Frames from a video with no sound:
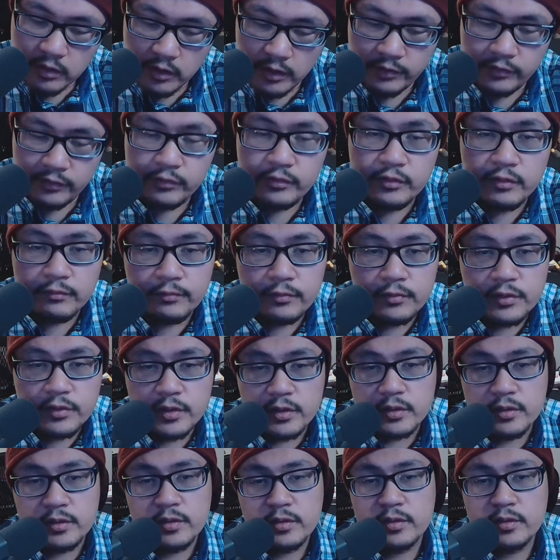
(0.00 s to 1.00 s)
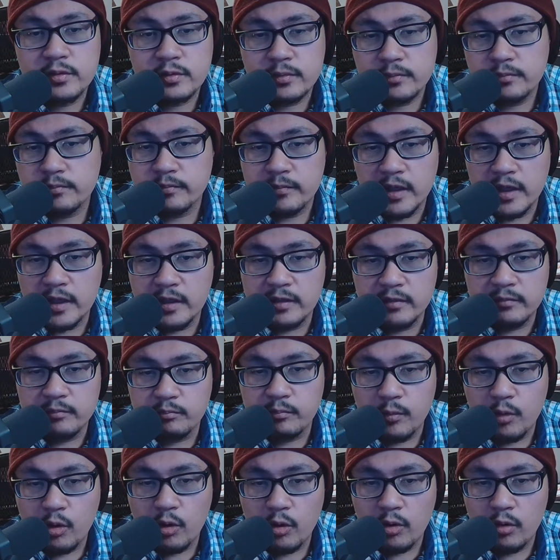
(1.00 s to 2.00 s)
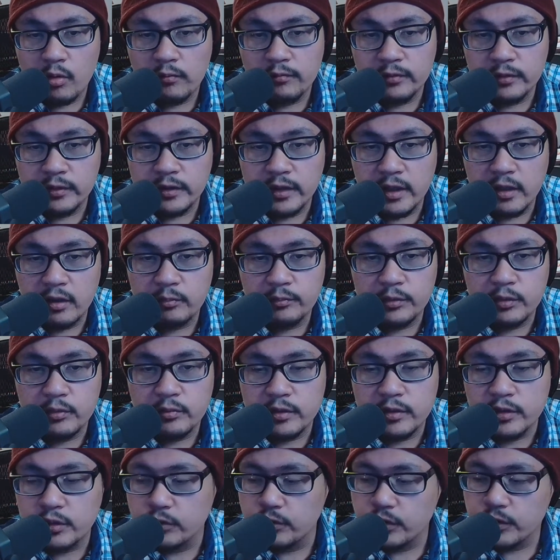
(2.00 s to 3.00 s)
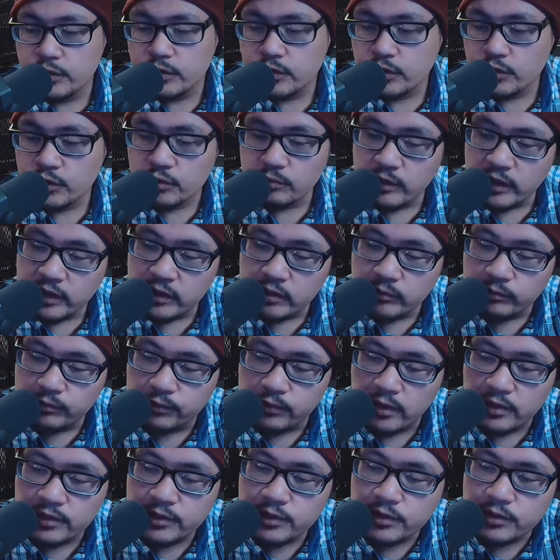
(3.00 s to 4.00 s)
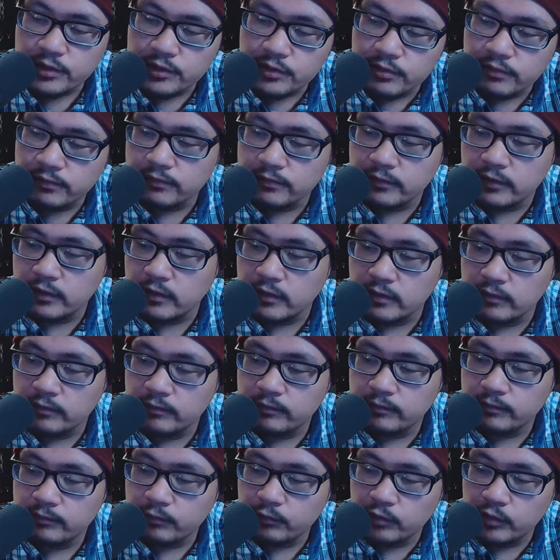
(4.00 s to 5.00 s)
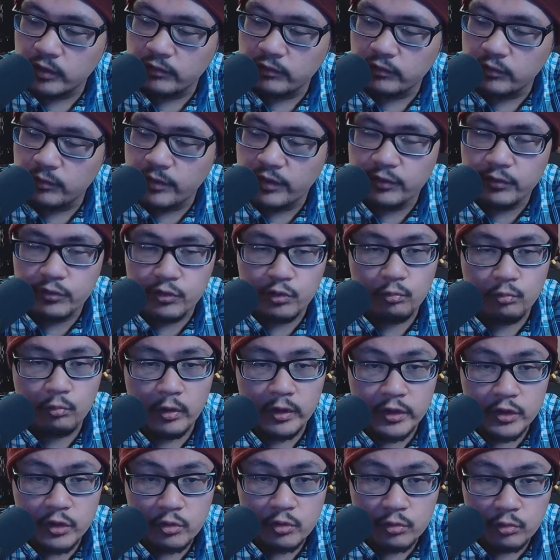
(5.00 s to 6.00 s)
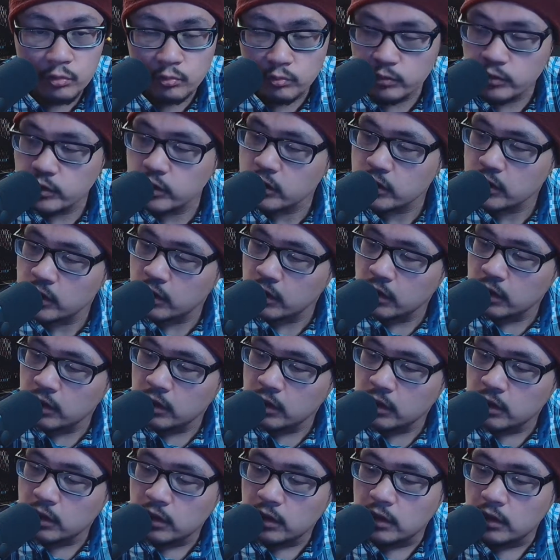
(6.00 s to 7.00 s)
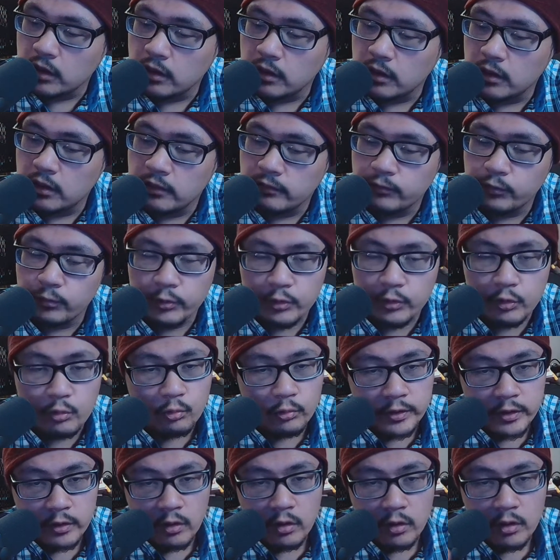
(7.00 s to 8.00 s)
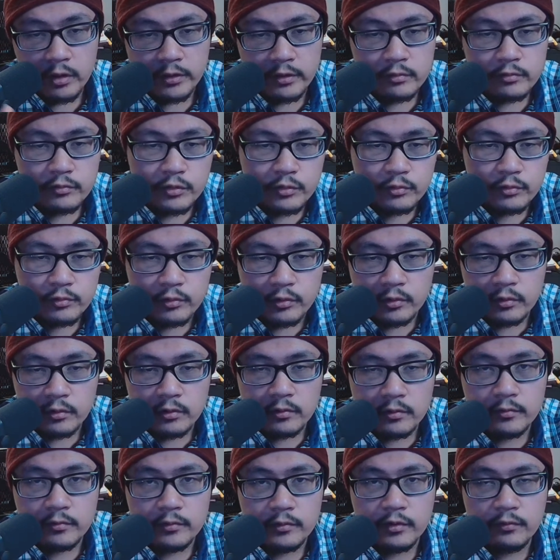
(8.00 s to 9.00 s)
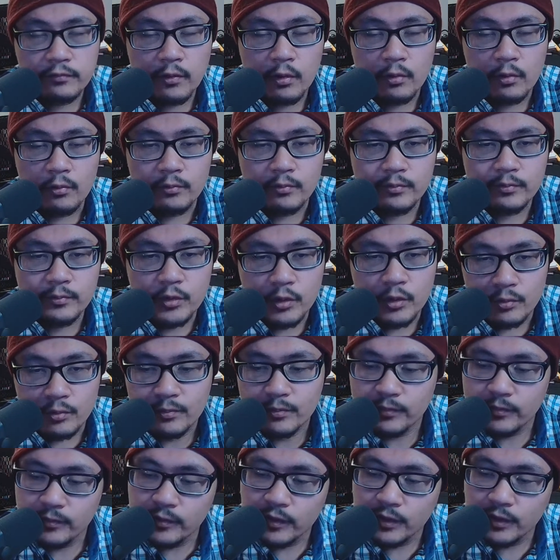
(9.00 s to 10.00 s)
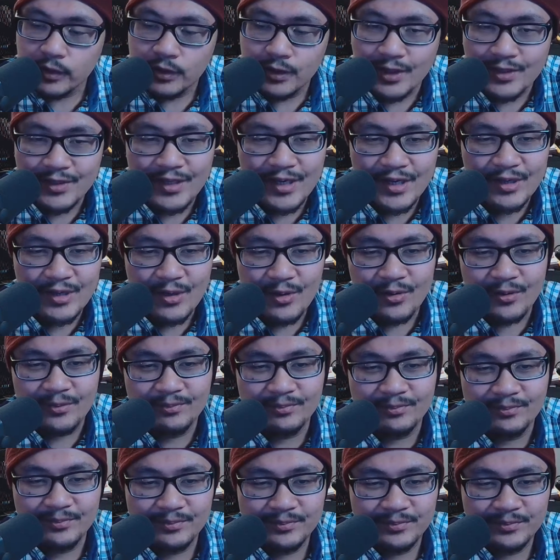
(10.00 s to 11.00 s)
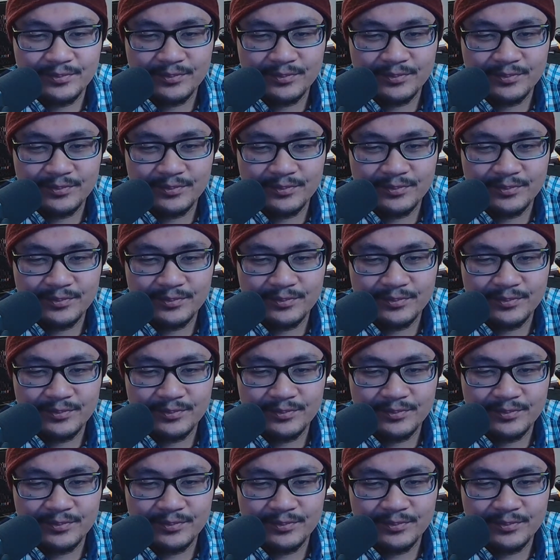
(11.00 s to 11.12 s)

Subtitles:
the differences and hopefully help you in your decision-making process of whatever method you want to use for recording audio to your phone. So let's get going.